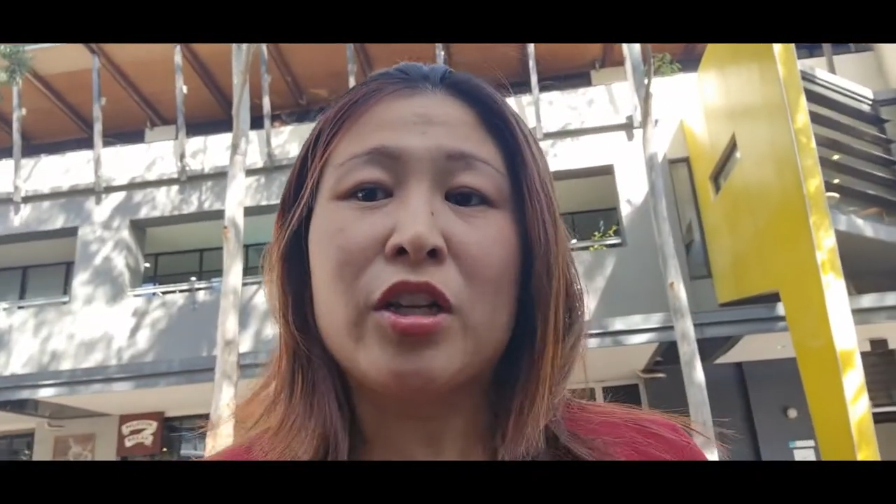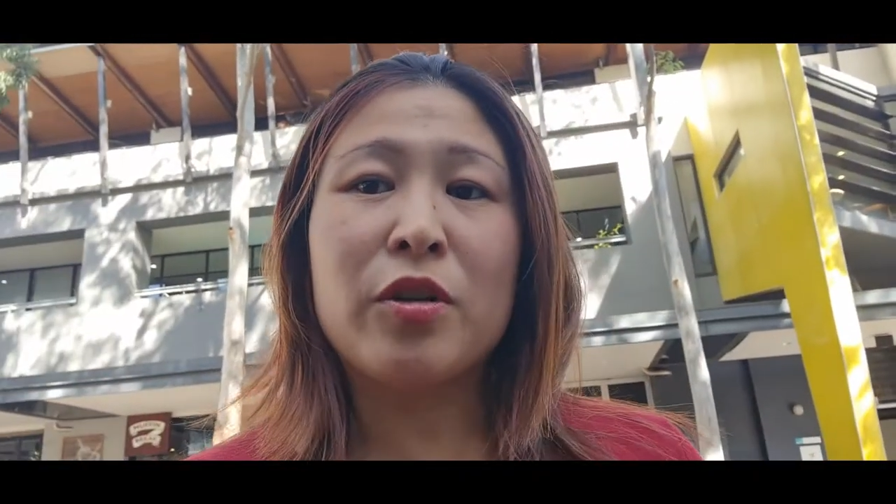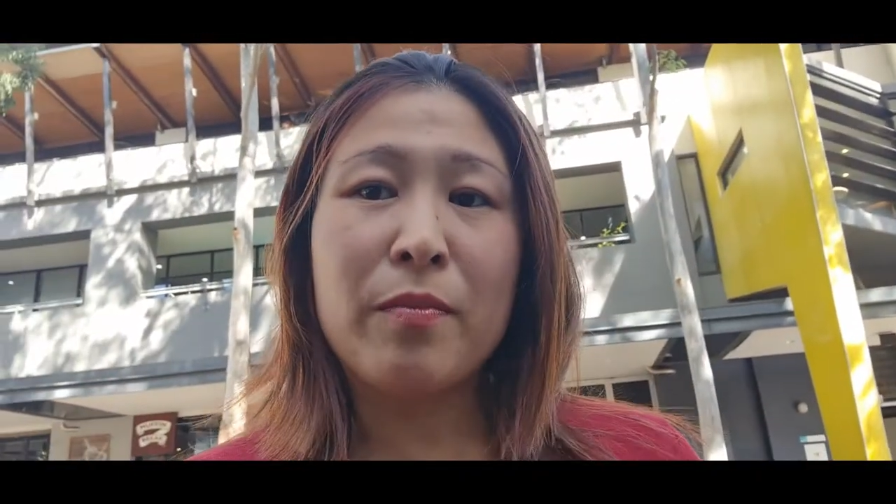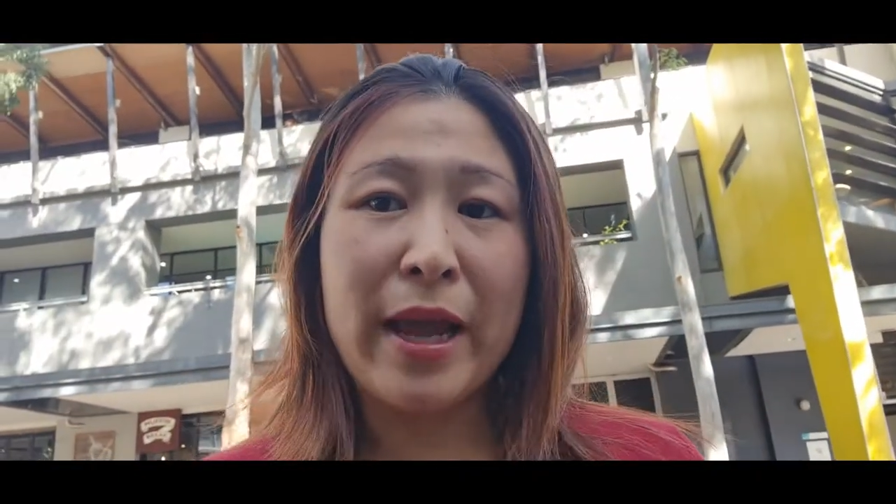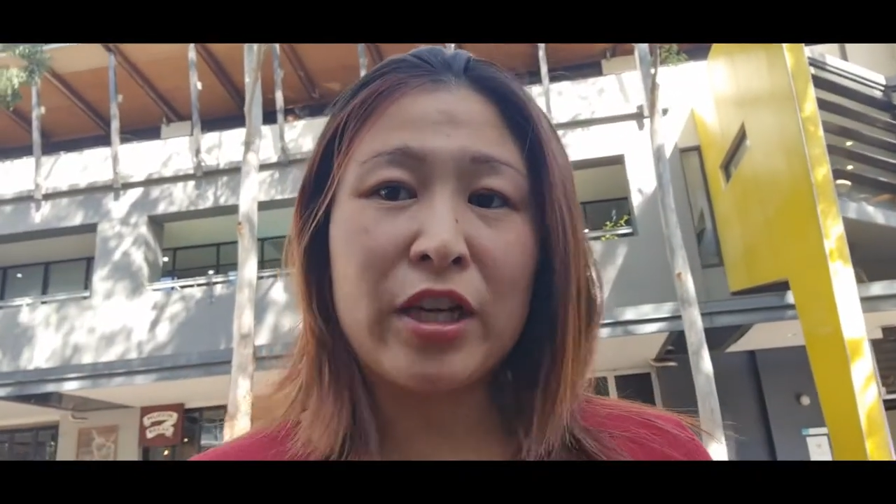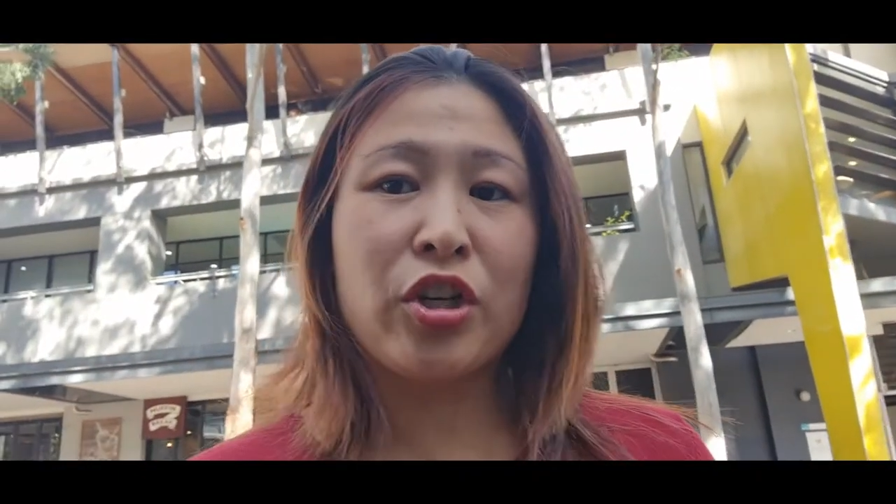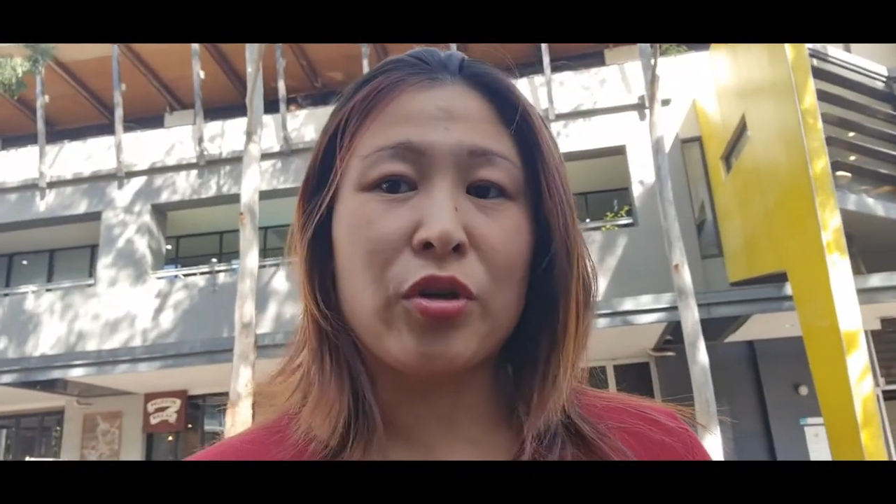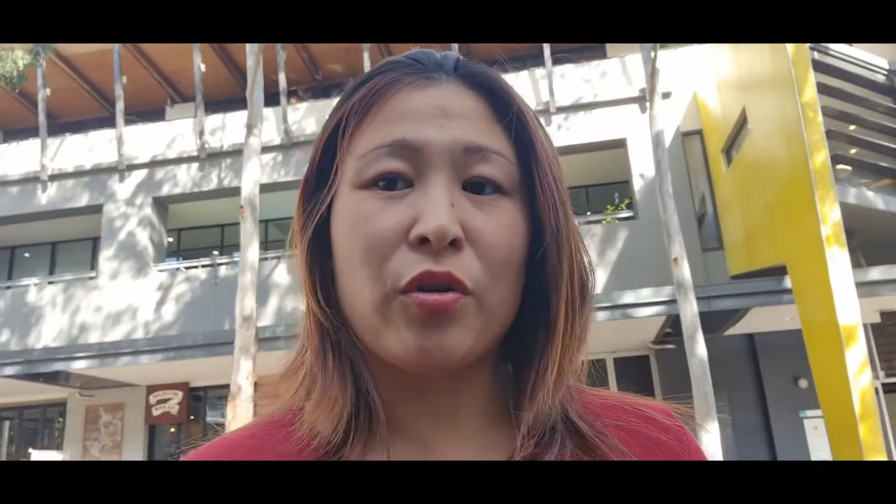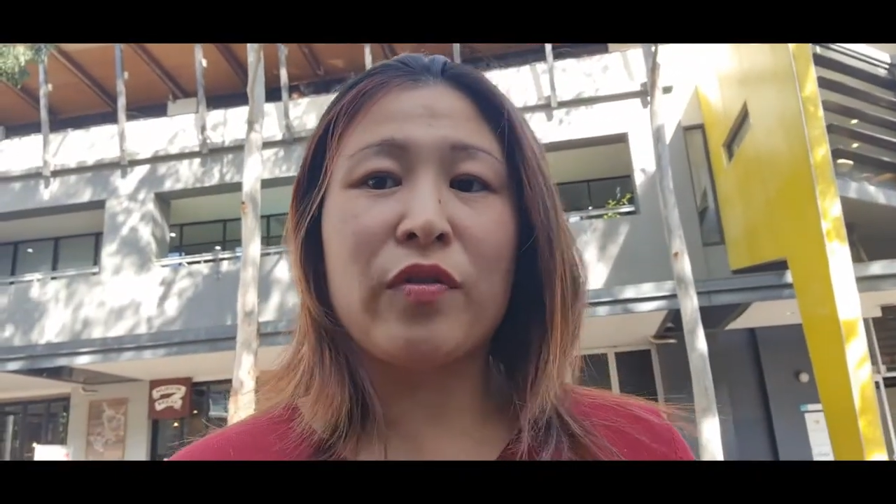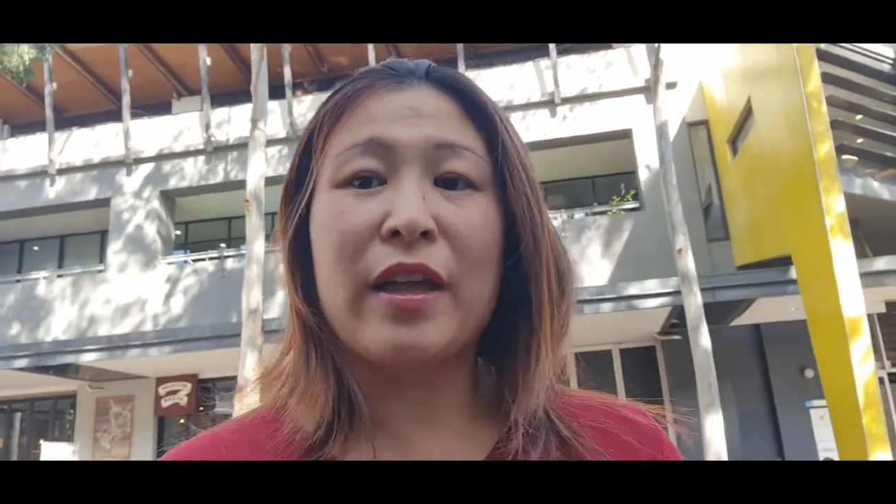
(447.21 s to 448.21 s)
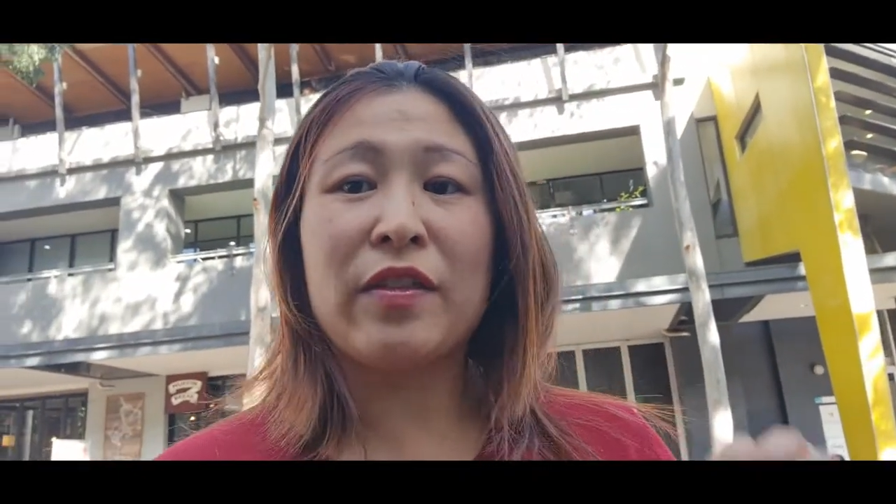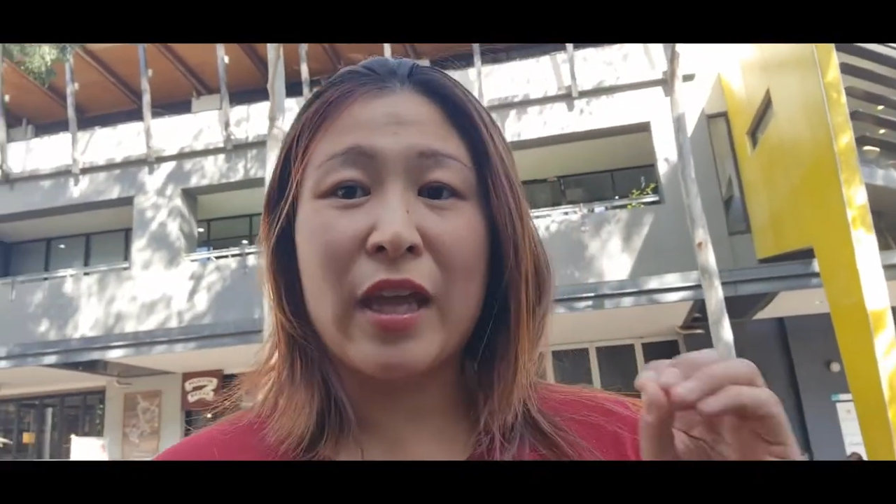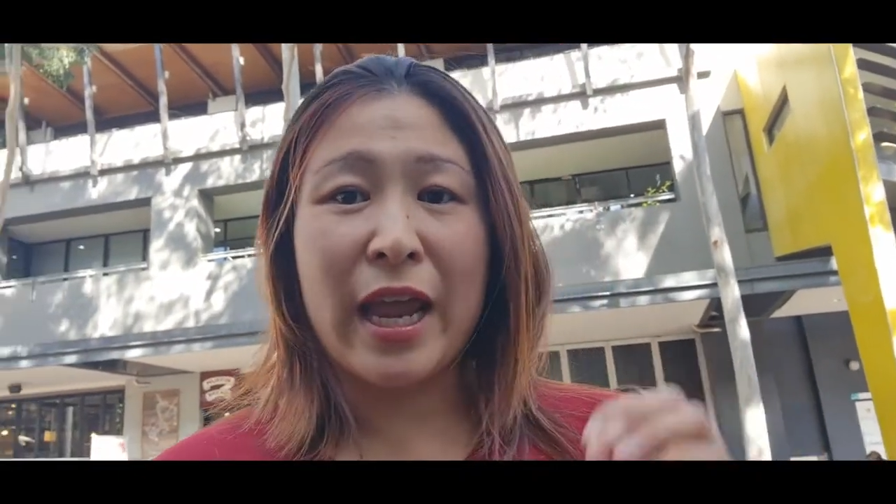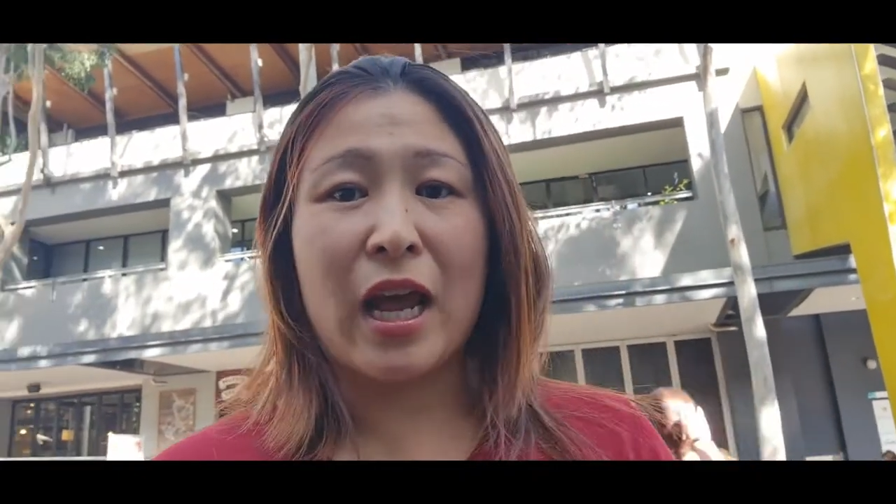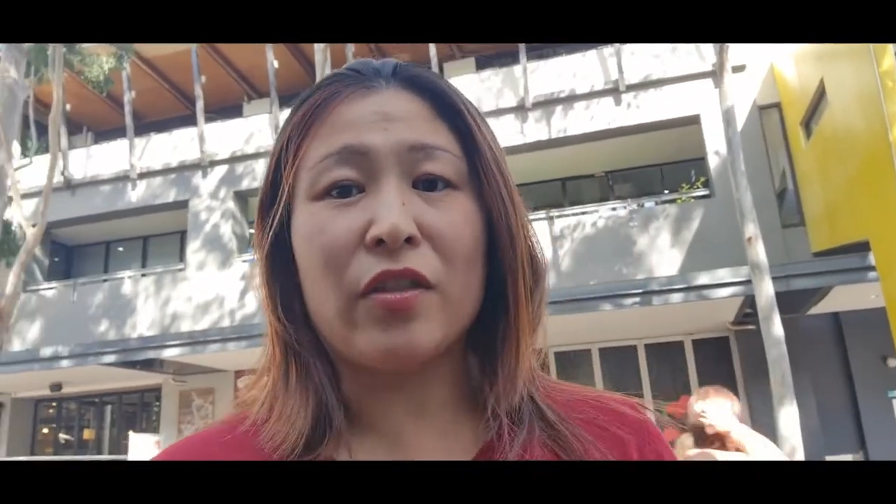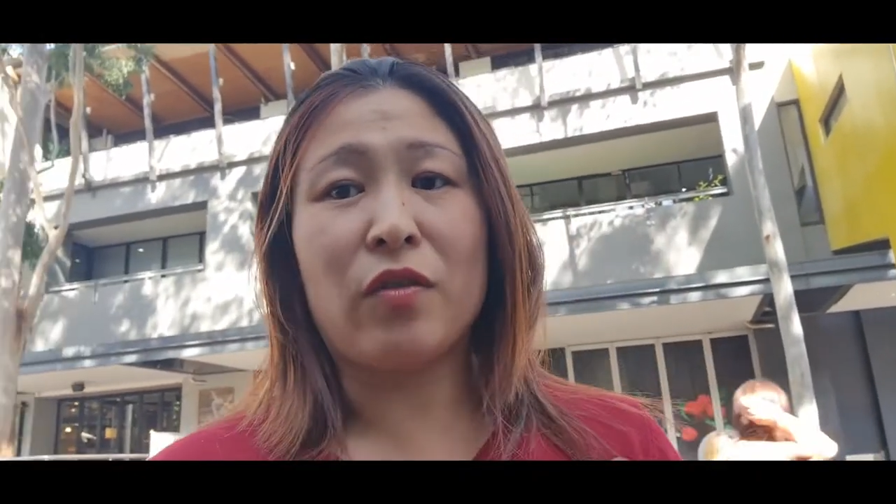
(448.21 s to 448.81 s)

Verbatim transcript: to make sure that they are